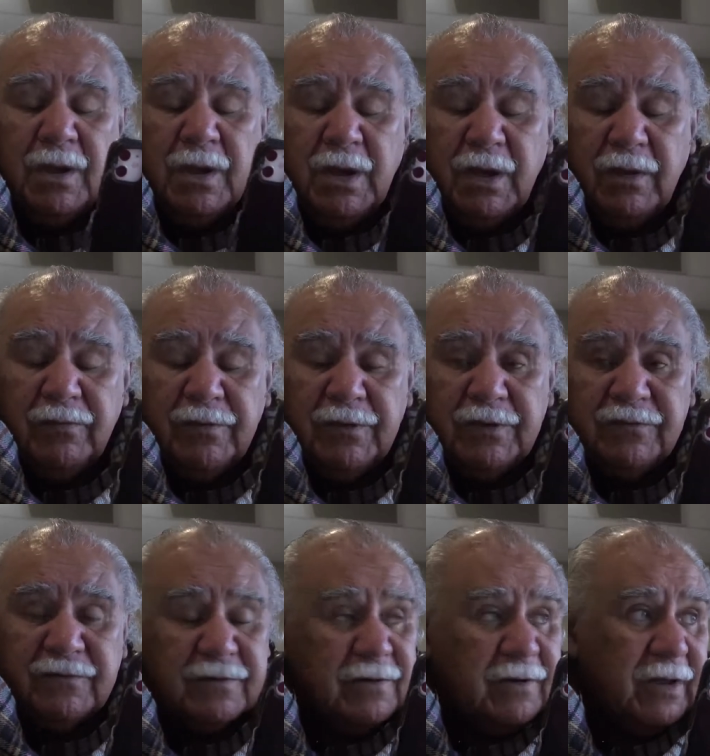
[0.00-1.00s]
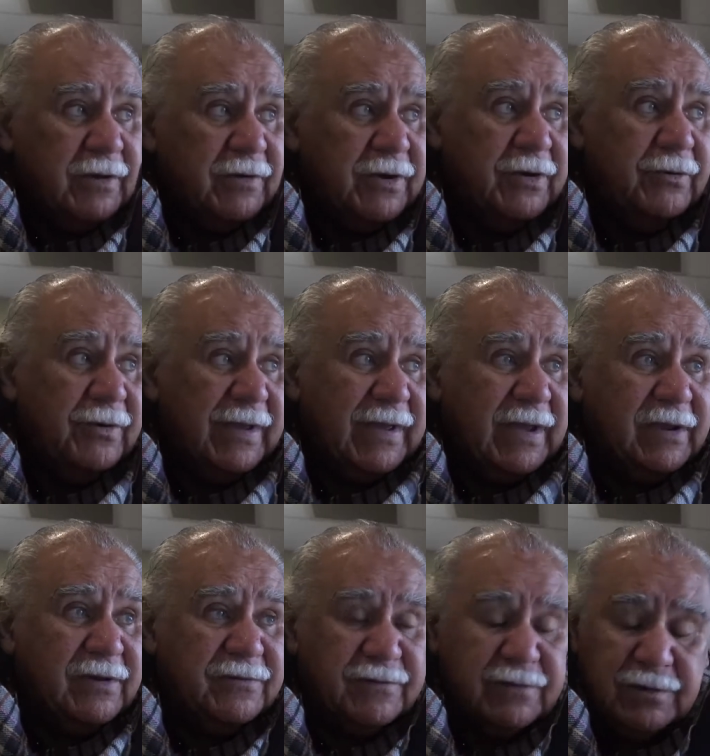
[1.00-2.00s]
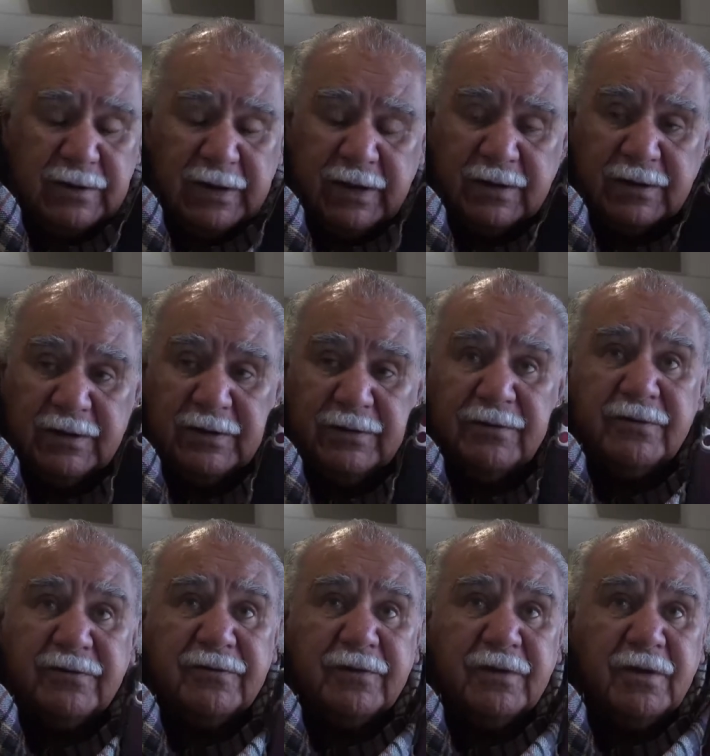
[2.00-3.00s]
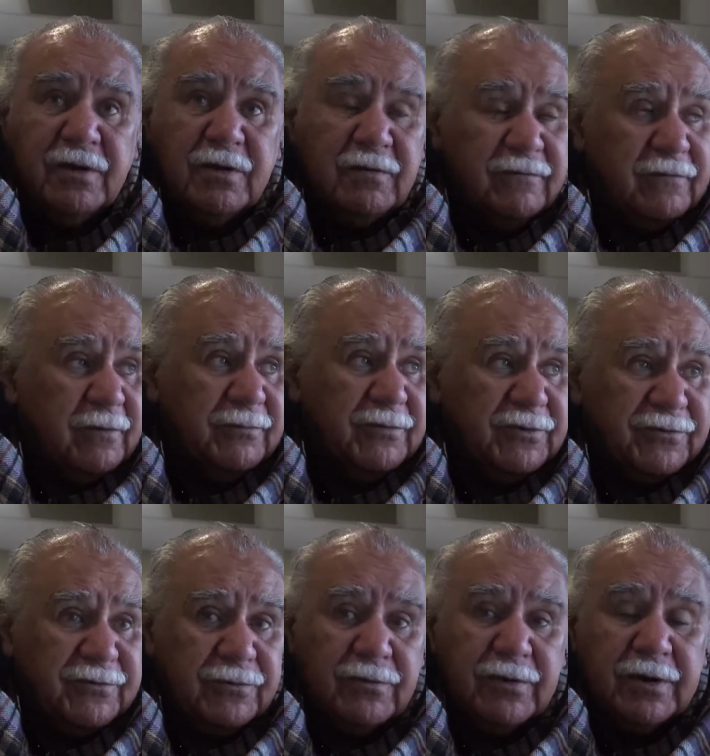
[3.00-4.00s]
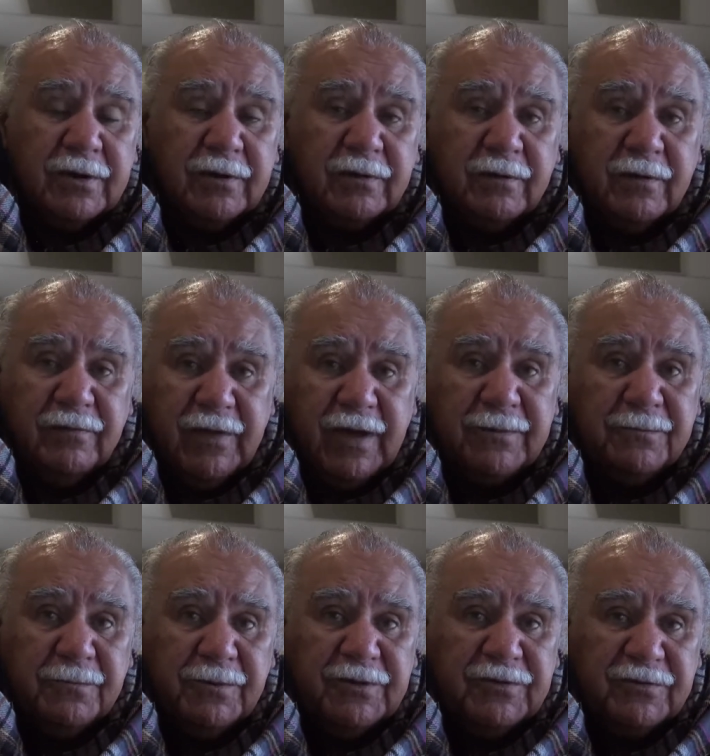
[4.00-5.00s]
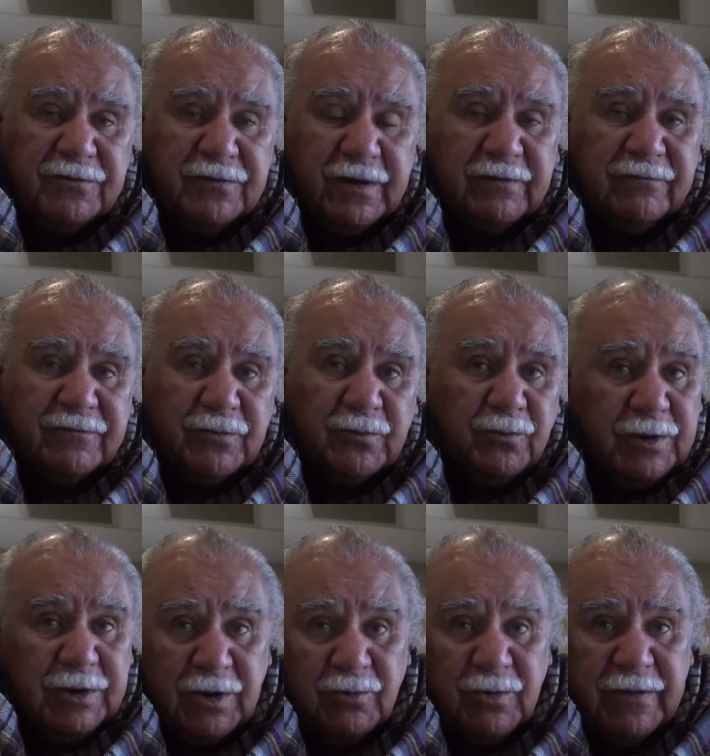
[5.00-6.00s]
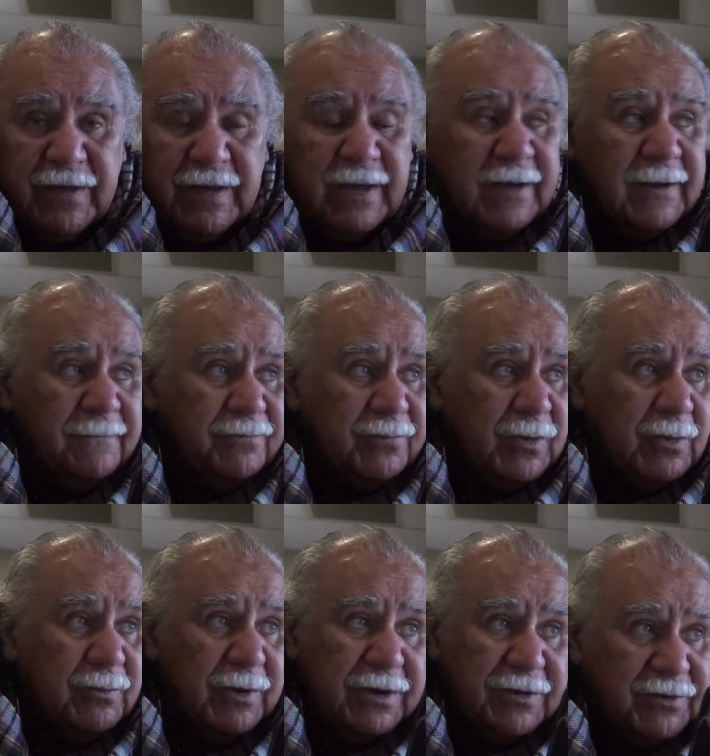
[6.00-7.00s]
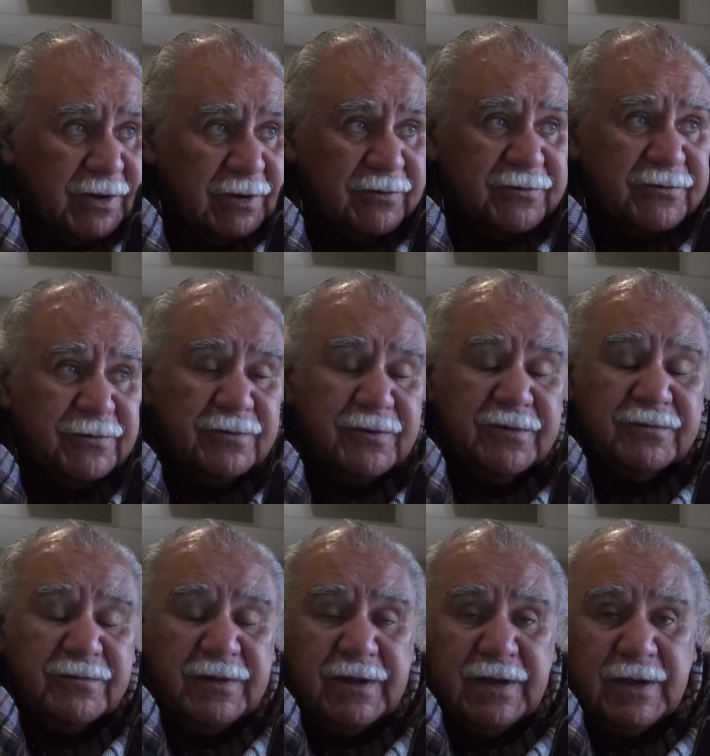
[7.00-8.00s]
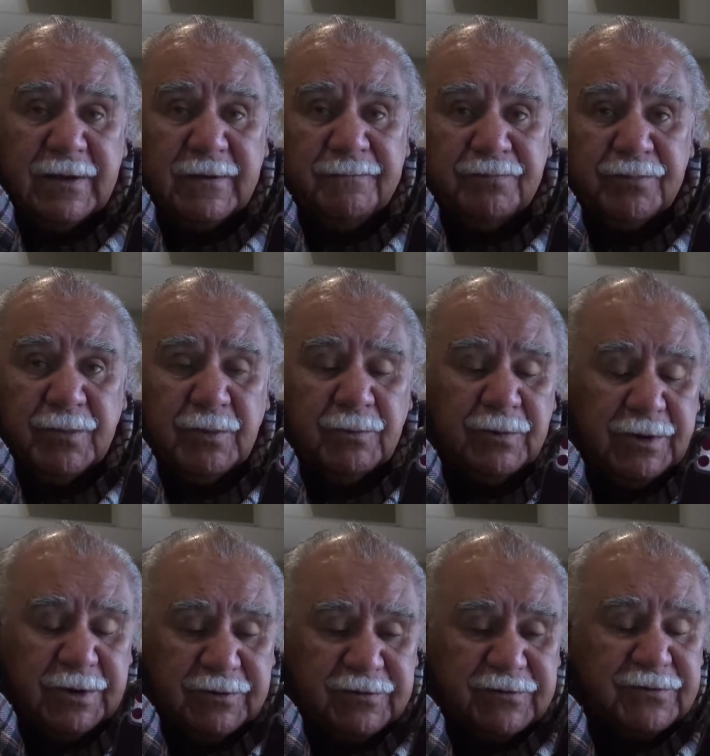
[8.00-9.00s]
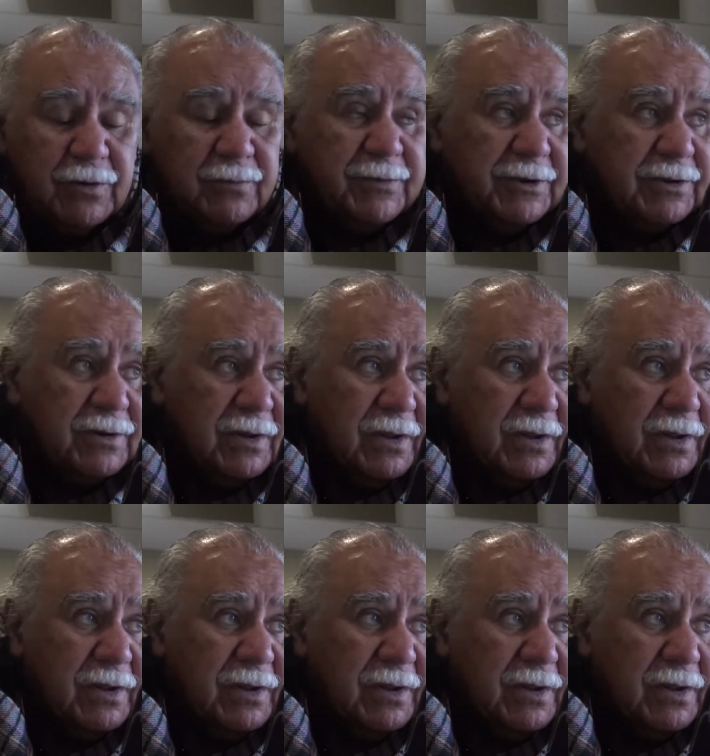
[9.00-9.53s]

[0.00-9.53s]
and these uh, irrigators and land clearers from destroying that which is left. We know where they are, we can tell the stories where they are, we need to stop it.